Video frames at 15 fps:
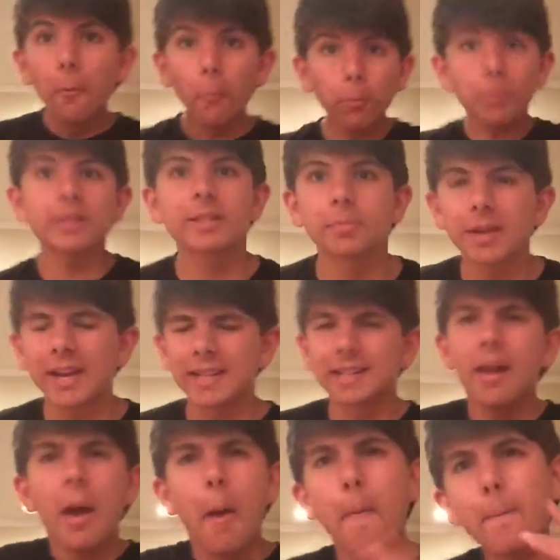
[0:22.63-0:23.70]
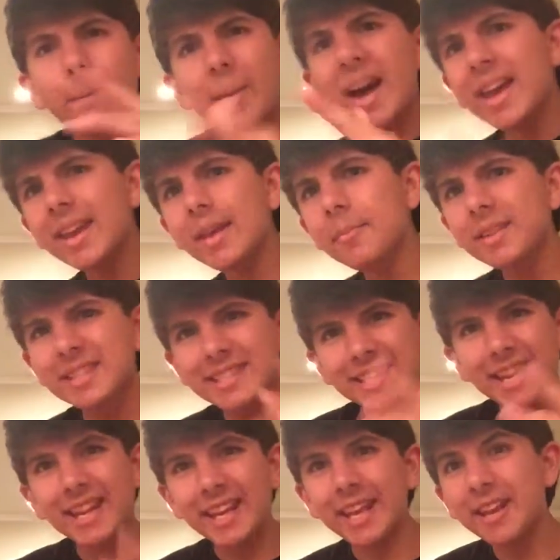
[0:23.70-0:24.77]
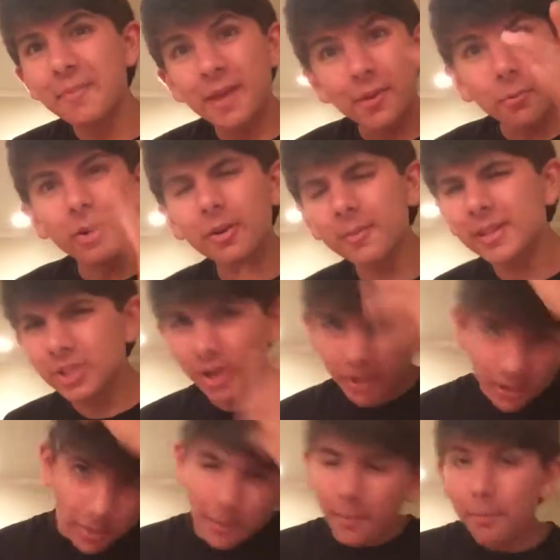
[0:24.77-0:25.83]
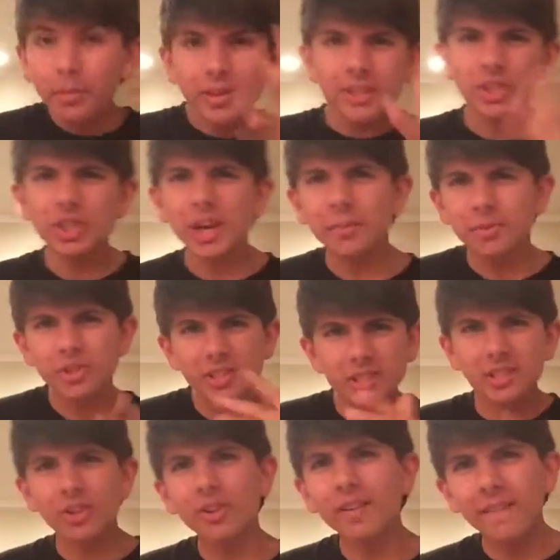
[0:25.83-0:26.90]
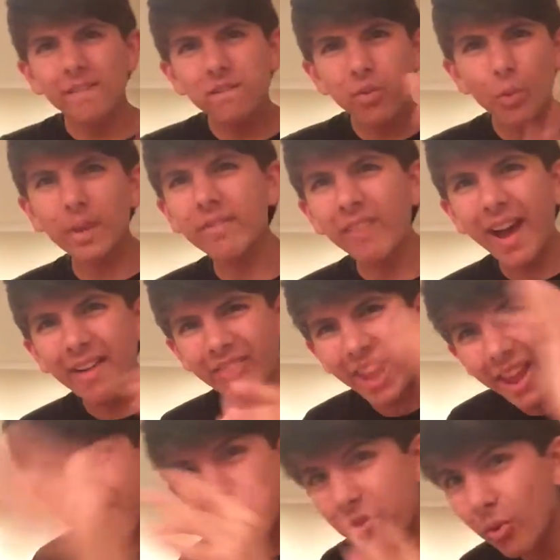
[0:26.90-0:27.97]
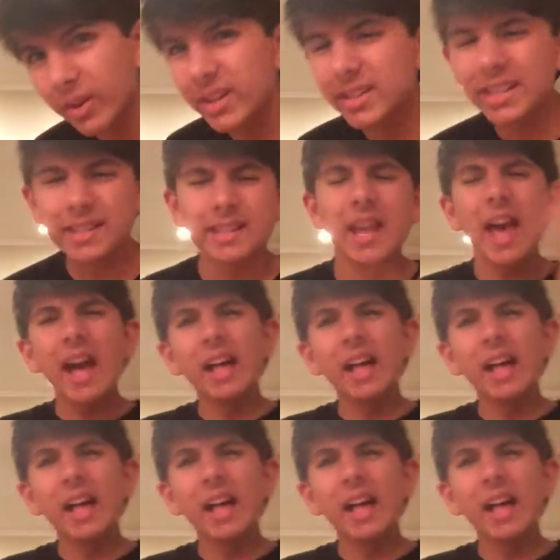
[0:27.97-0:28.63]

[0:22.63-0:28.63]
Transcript: What's up, guys? My name is Danny Anime, and we're going to be talking about Bleach Chapter 645 and 46.